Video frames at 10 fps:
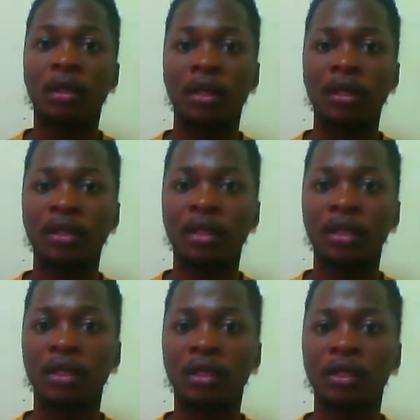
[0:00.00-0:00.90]

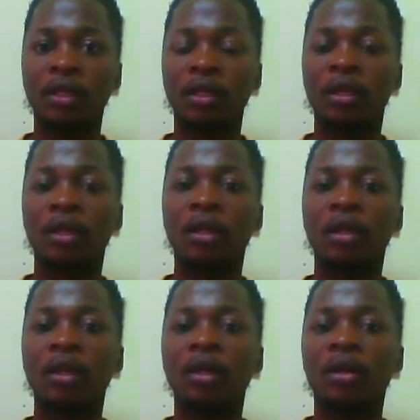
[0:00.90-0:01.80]
indicating
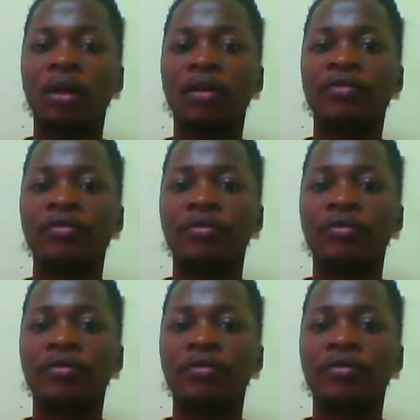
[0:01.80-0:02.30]
all of the